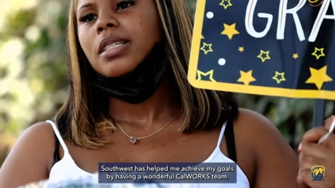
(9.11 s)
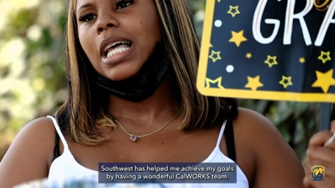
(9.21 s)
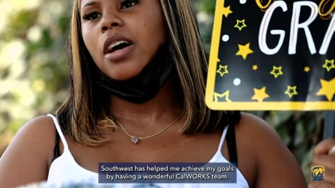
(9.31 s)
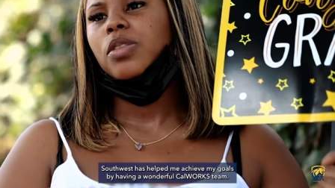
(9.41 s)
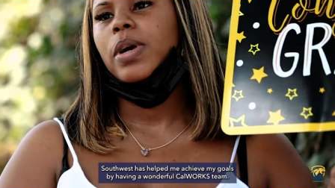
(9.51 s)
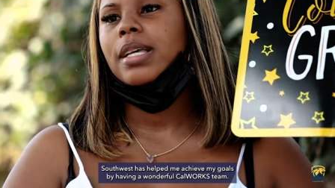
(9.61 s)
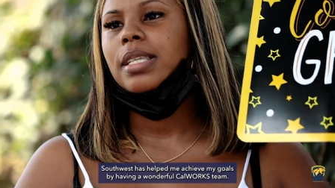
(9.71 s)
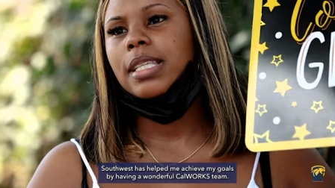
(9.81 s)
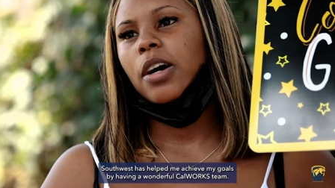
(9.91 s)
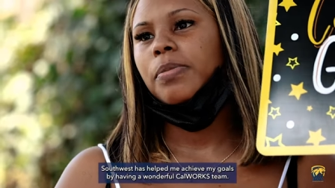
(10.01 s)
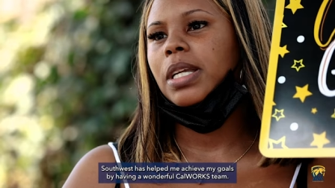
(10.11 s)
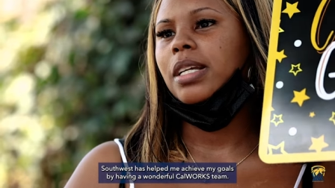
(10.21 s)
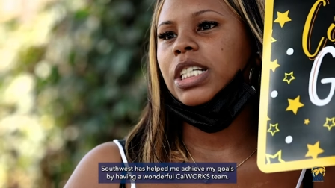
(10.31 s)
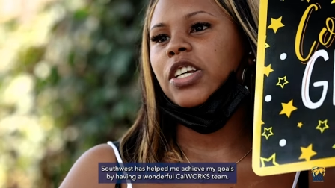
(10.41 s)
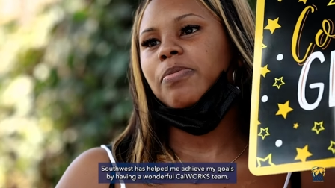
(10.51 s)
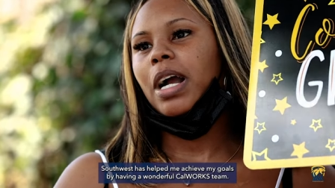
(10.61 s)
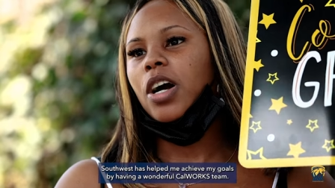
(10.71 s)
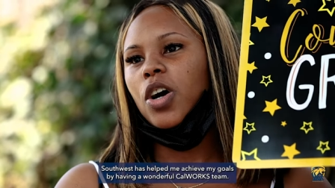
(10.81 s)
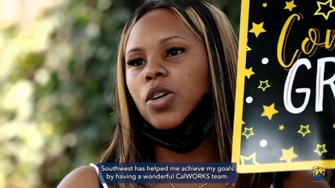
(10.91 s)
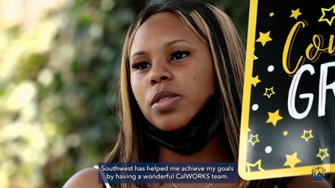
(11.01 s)
Southwest has helped me achieve
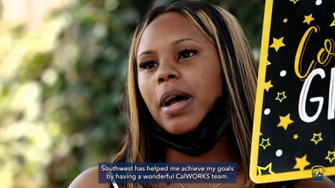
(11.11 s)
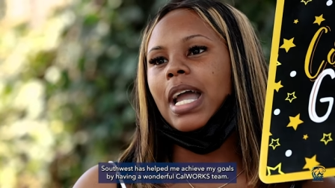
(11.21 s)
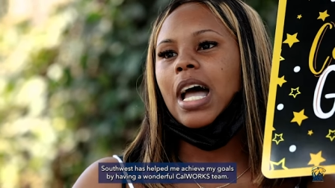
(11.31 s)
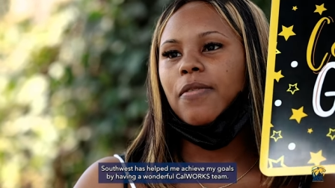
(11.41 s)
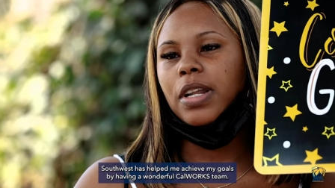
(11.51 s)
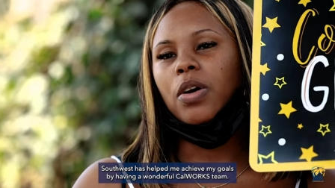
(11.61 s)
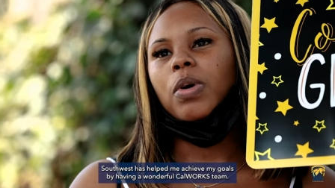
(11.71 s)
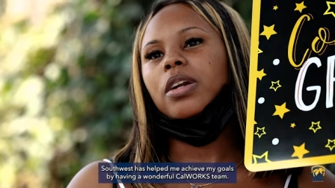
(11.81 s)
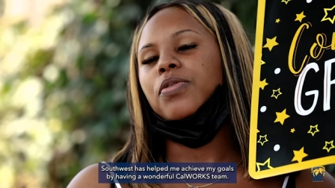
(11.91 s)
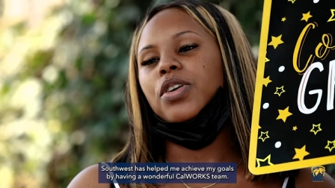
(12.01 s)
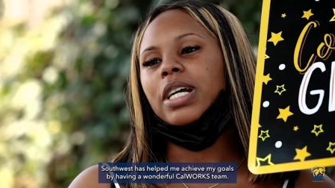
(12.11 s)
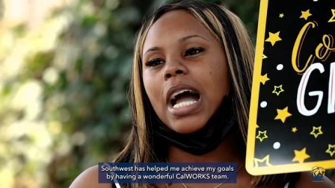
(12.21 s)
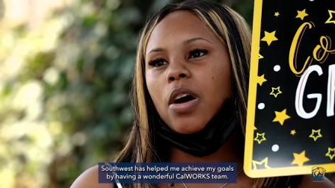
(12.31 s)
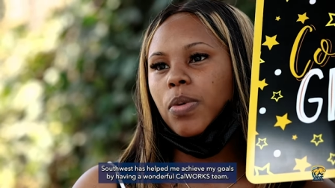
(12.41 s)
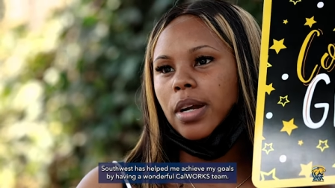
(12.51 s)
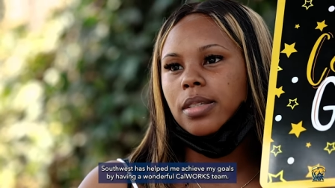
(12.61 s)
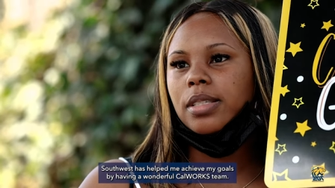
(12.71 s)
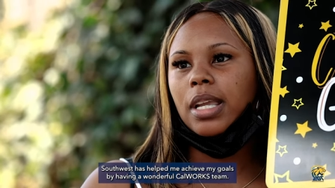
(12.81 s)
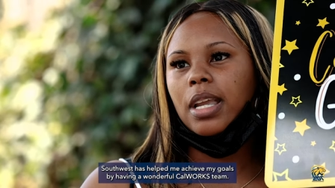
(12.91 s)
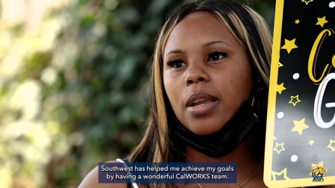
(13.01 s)
my goals by having a wonderful
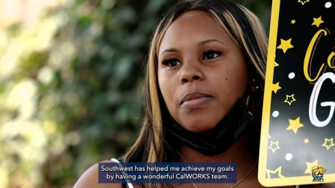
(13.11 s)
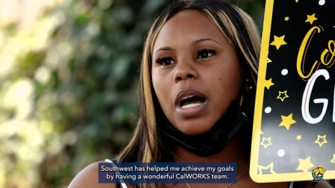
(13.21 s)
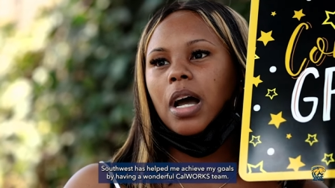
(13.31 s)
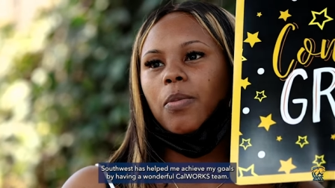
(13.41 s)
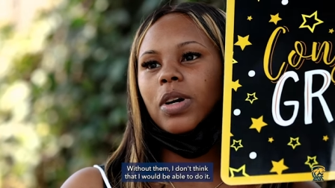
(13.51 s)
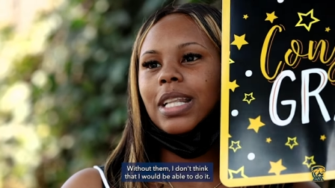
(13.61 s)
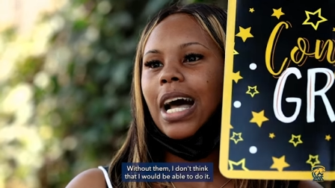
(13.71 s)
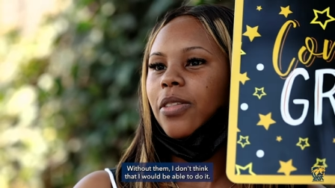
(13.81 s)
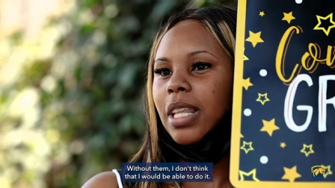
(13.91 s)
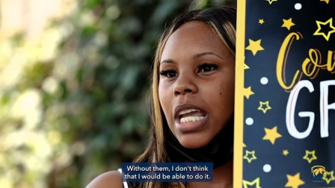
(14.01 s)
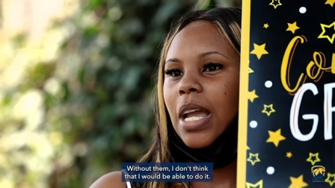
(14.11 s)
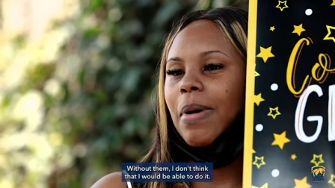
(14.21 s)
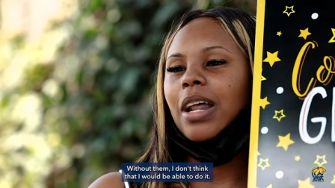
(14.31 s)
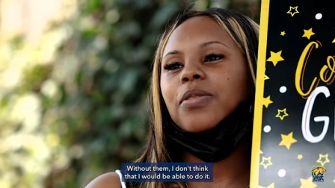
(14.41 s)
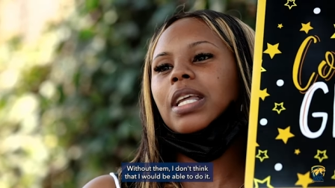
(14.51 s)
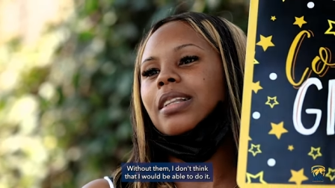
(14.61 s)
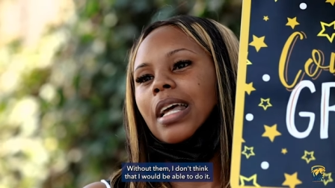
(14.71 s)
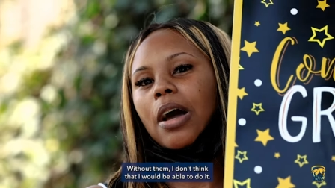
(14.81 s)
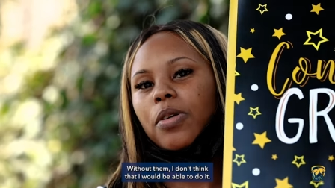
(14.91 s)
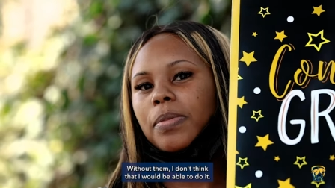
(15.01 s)
CalWORKS team. Um, without them, I don't
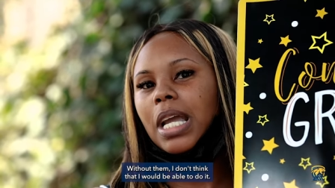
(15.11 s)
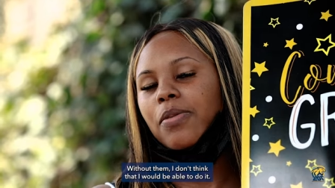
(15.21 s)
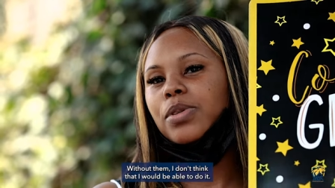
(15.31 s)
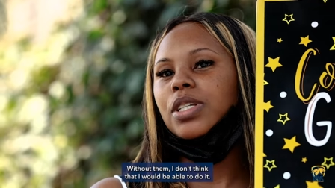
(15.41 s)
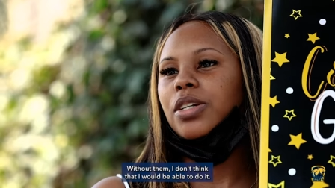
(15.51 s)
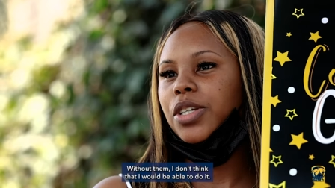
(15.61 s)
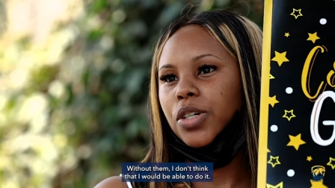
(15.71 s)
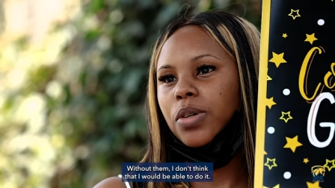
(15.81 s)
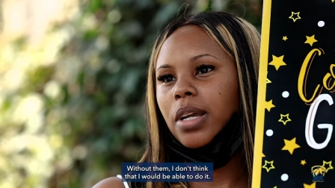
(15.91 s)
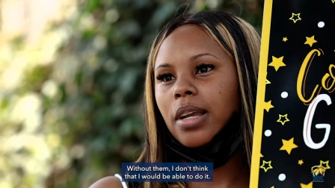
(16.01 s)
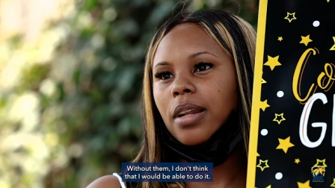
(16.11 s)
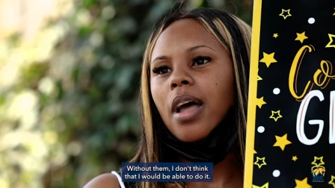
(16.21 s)
think that I would be able to do it.